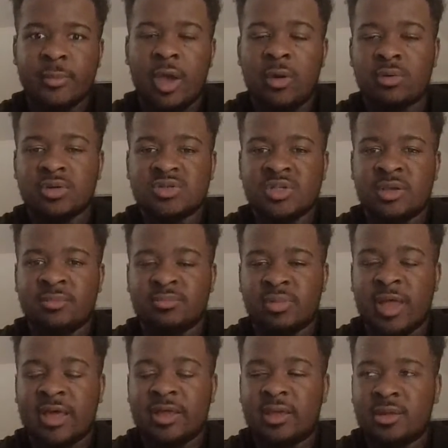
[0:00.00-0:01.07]
I want to say,
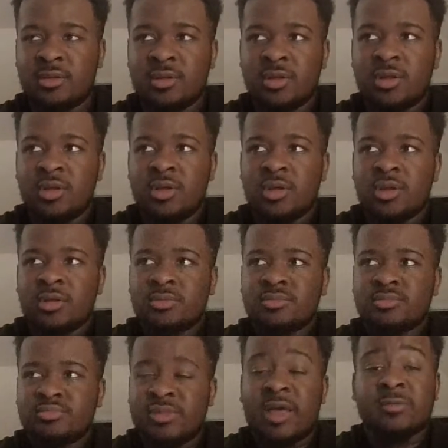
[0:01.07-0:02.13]
black
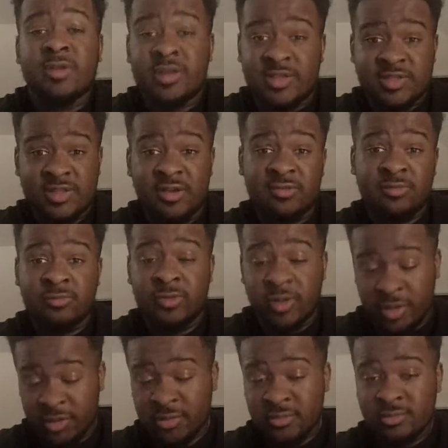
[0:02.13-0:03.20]
related stuff,
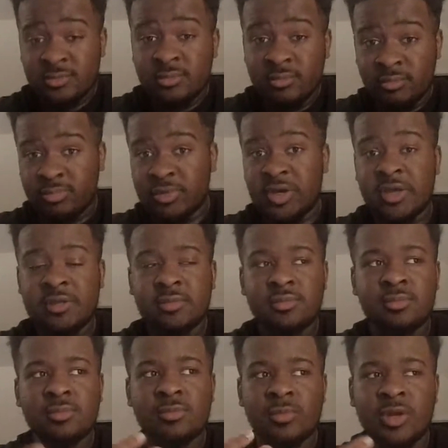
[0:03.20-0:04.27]
really. But
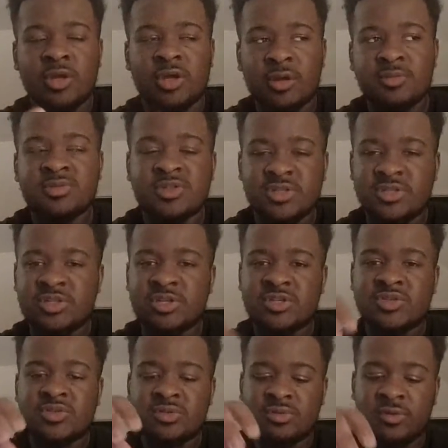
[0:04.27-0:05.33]
when it comes to
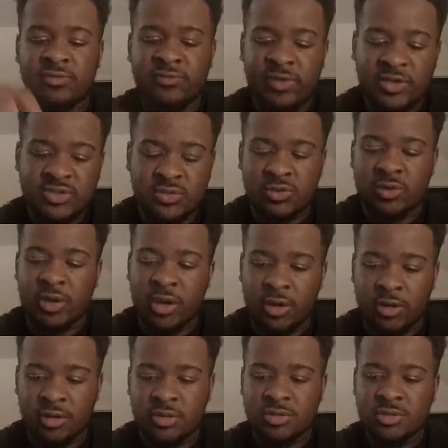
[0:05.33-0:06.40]
just the fictional
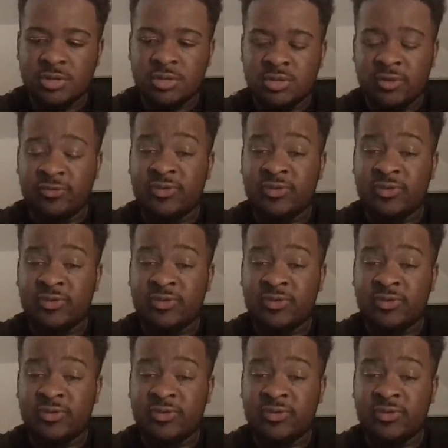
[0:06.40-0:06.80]
era, the